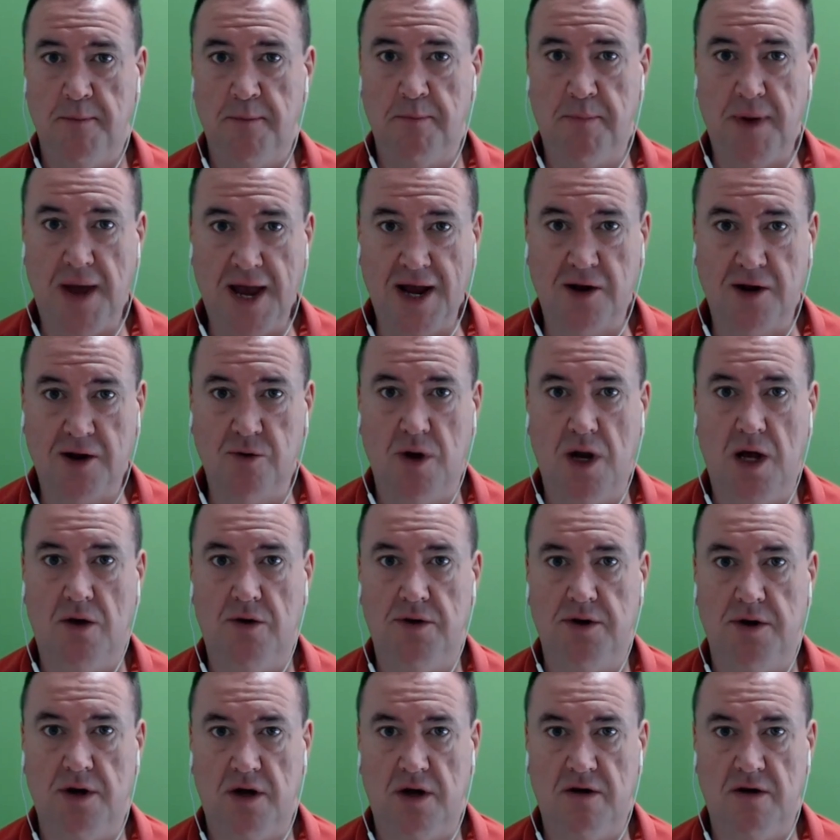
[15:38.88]

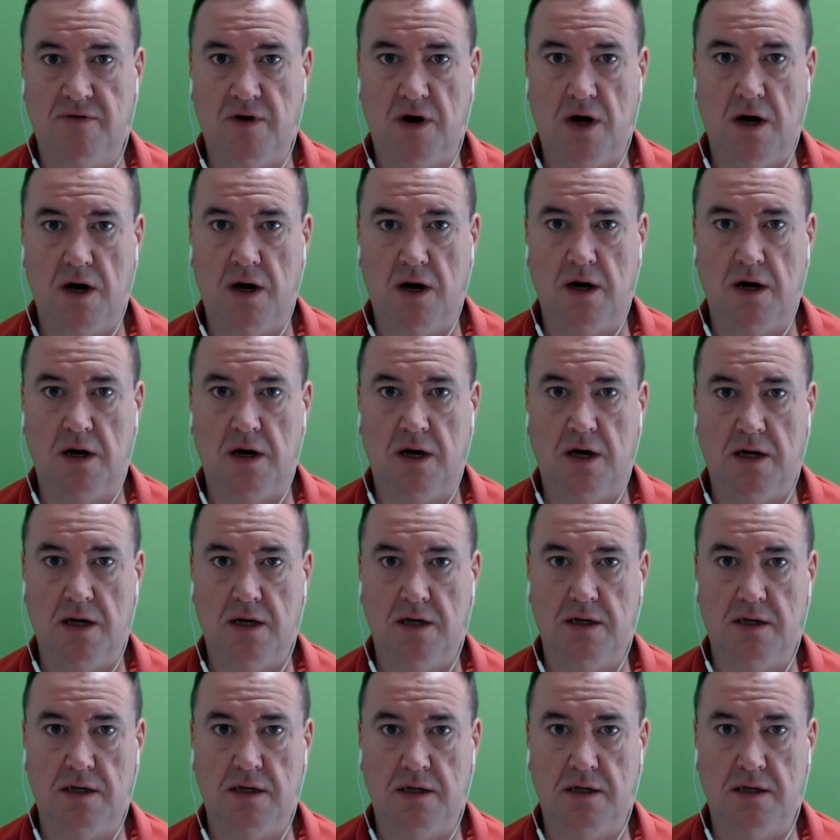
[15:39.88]
background of our
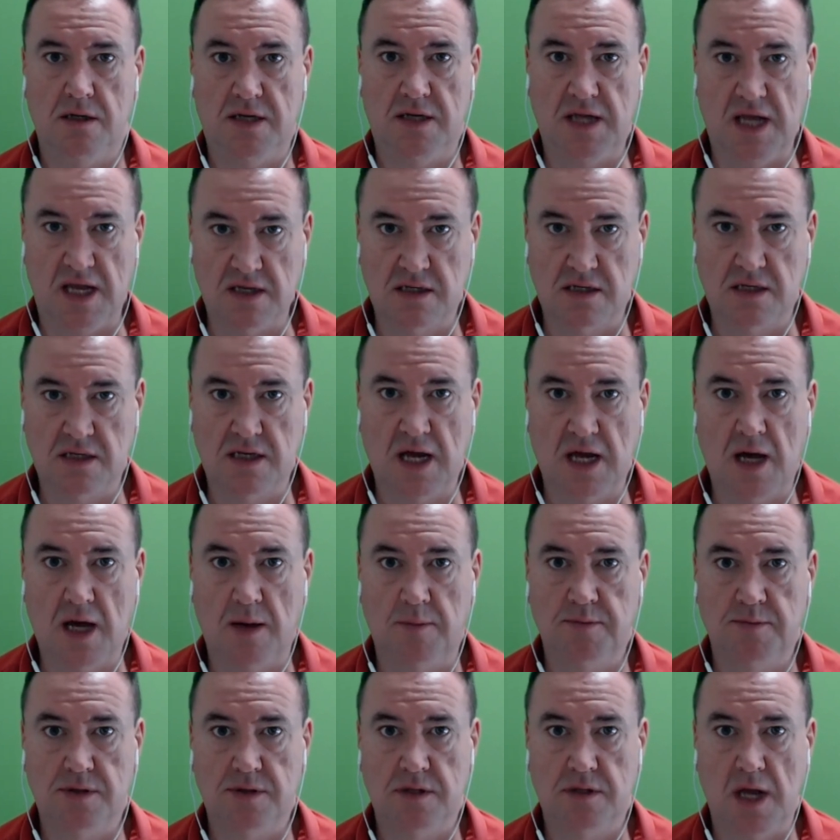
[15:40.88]

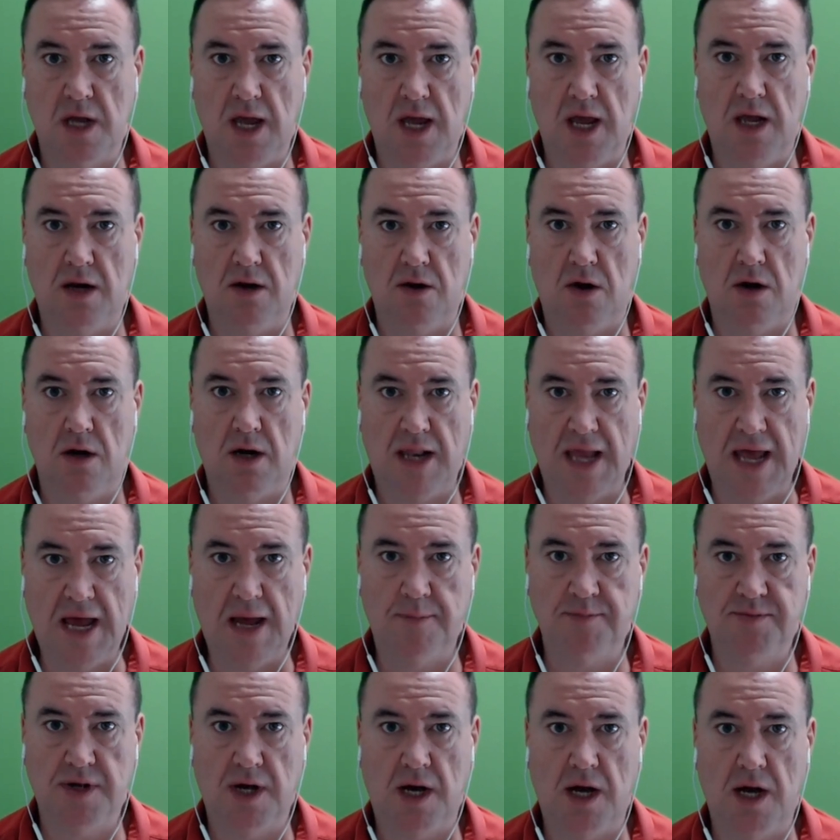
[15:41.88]
desktops and our
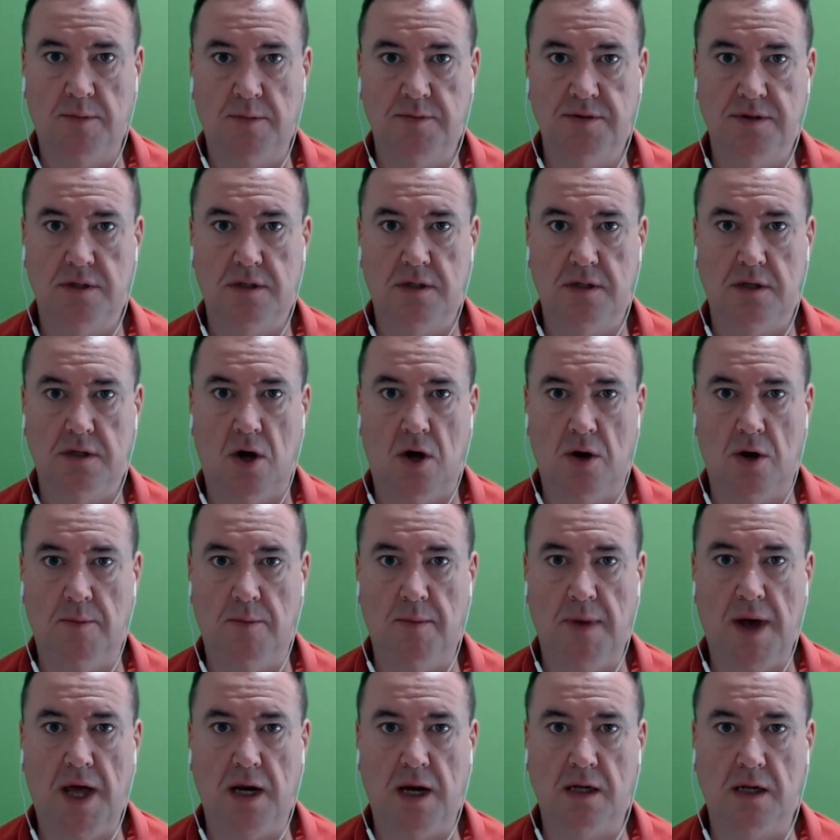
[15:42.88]
laptops
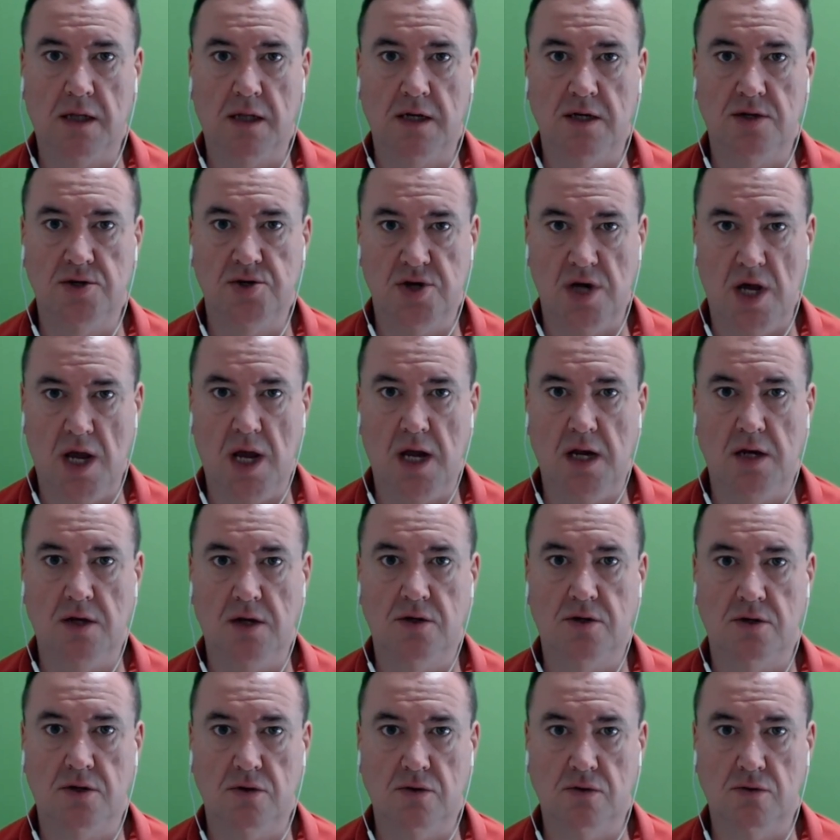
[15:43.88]
automatically
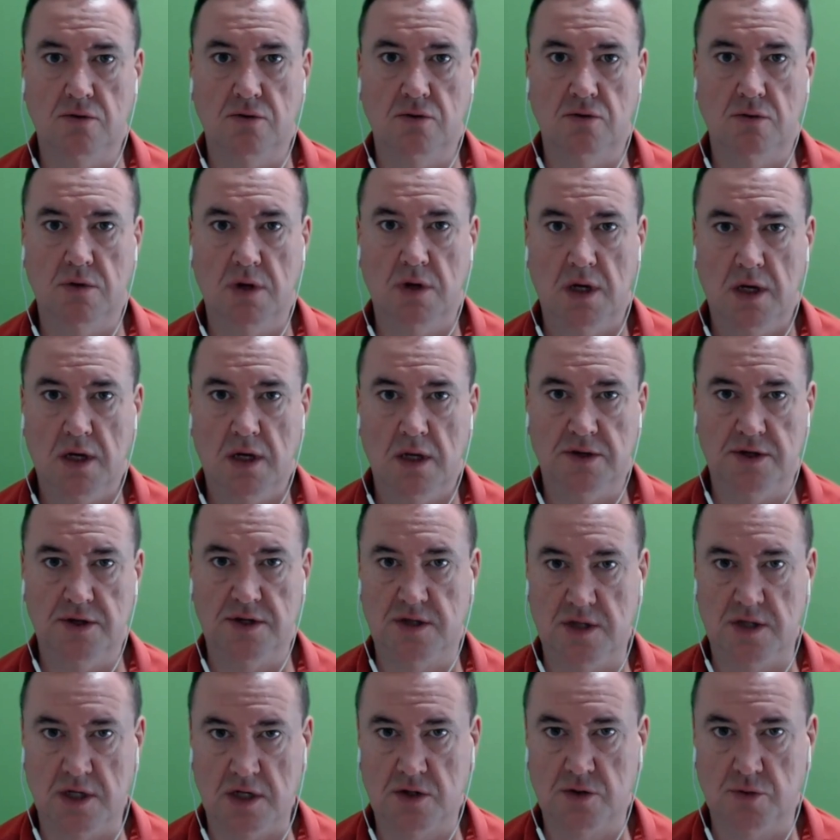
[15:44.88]
change to the
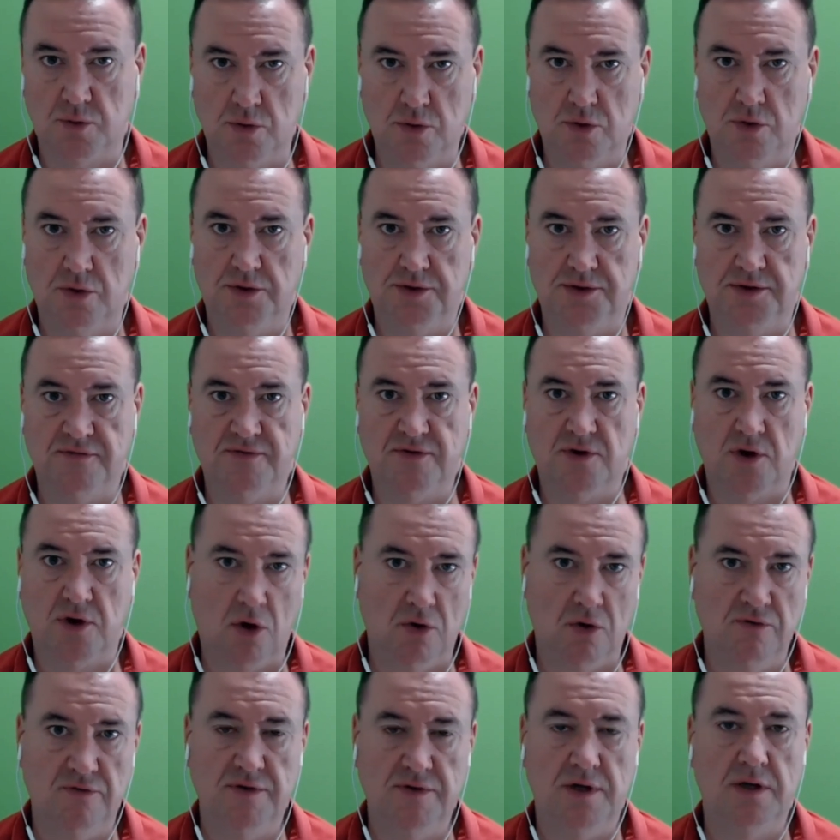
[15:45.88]
6 rules of
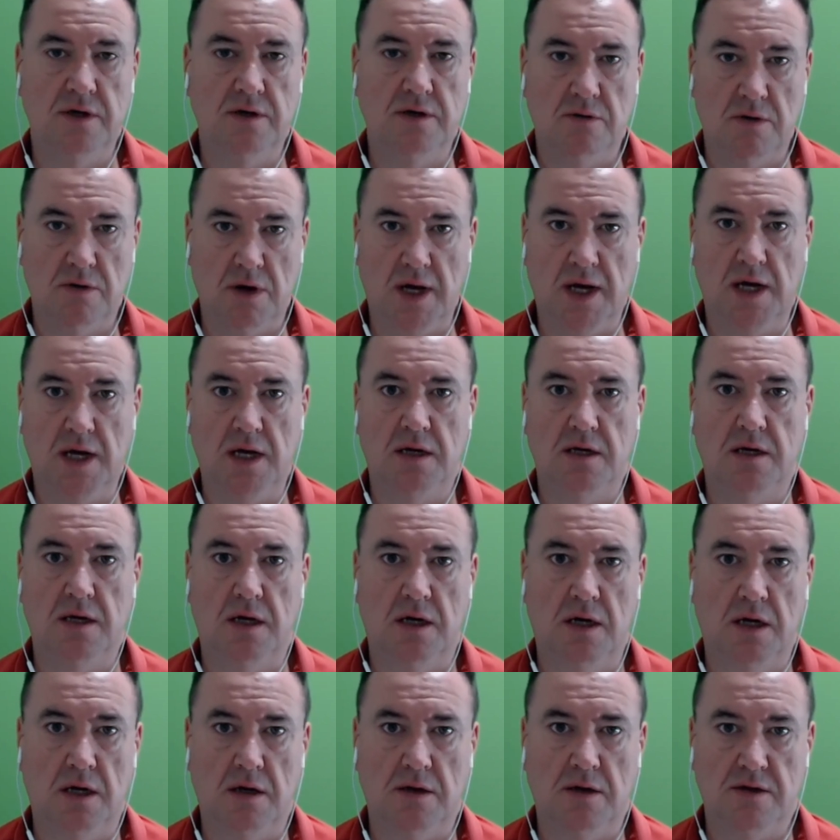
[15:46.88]
COVID, right?
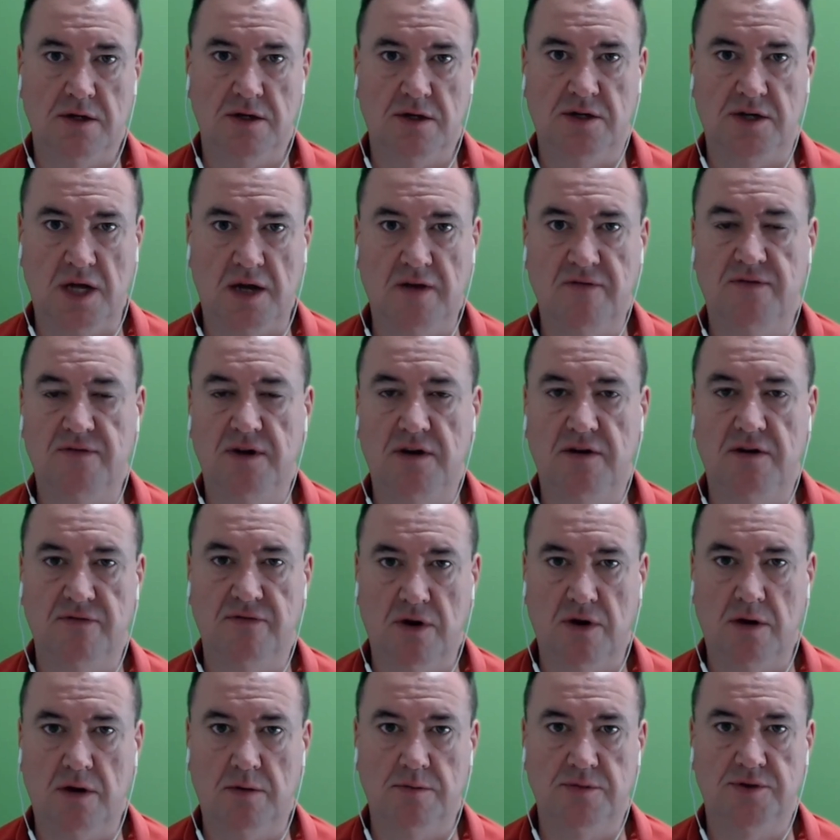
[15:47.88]
Safety,
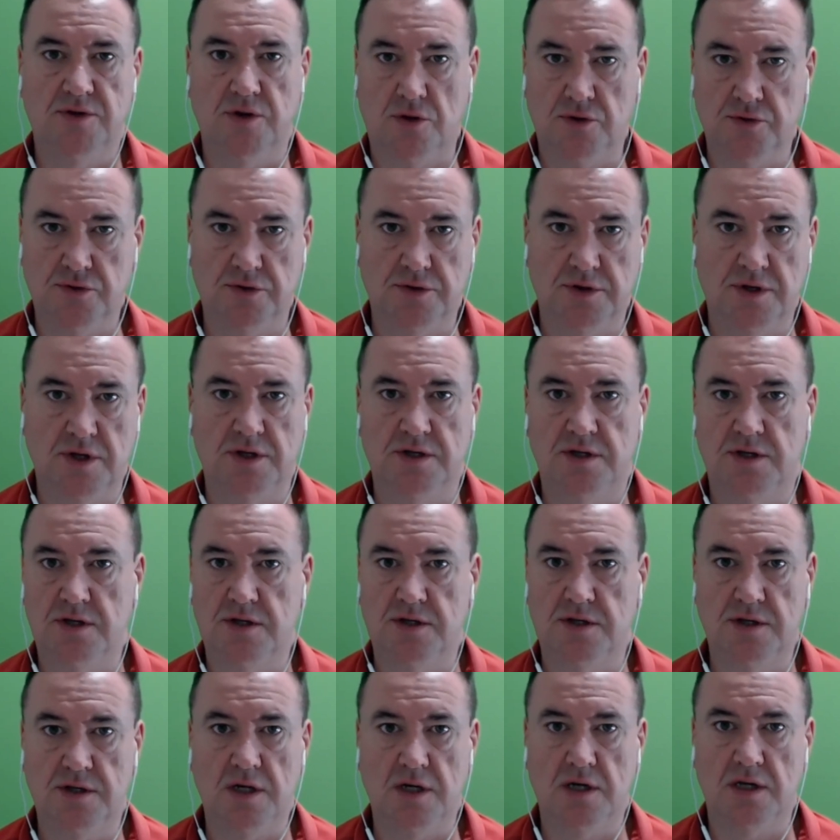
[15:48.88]
from social
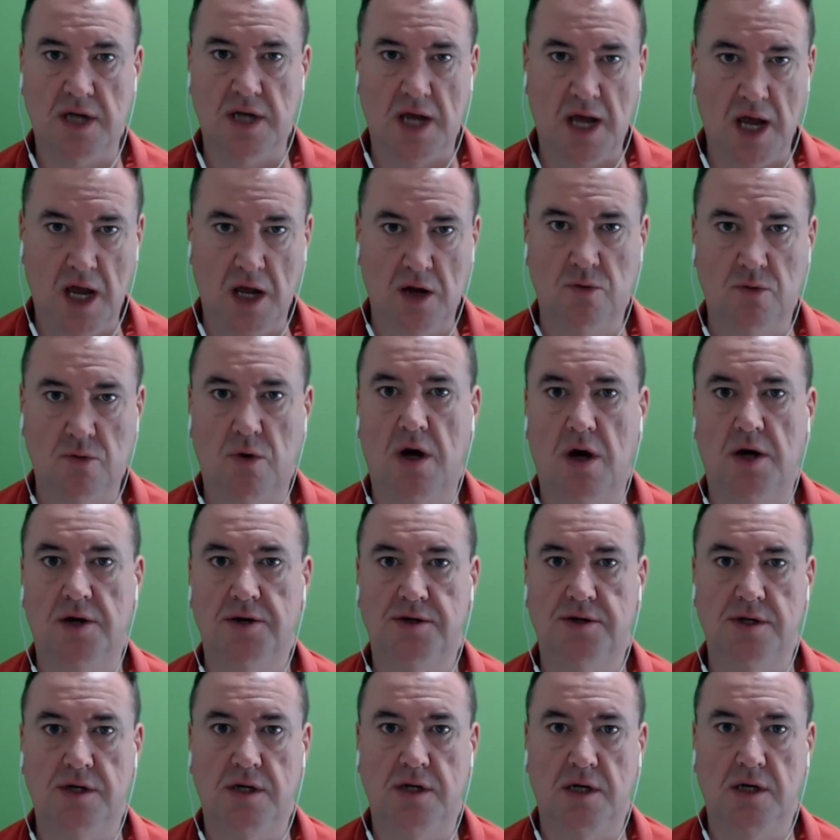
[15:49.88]
distancing to hand
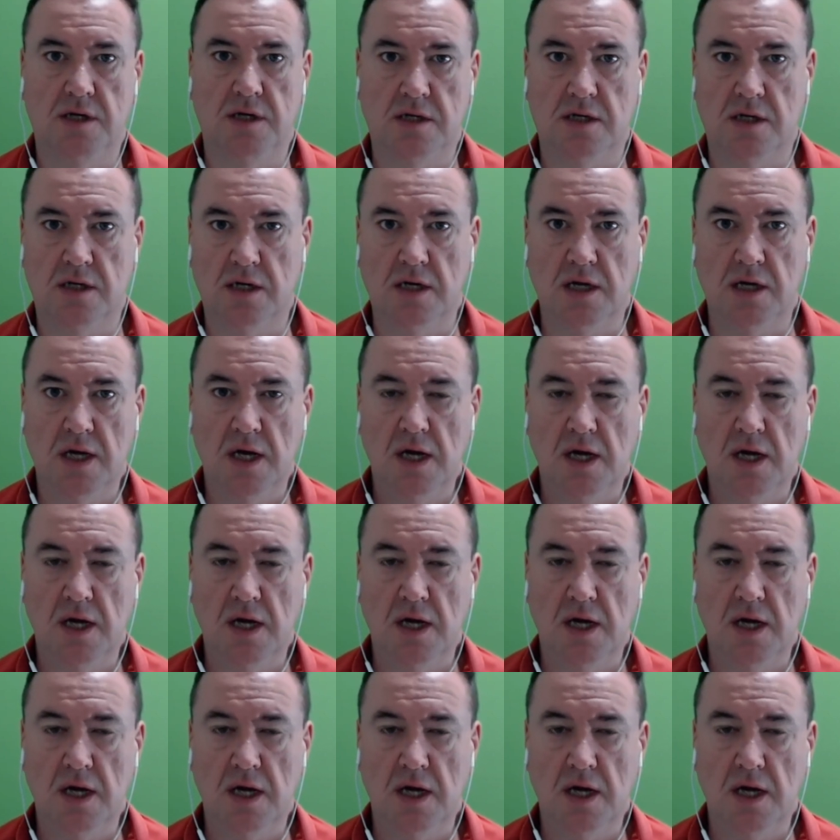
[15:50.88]
washing to,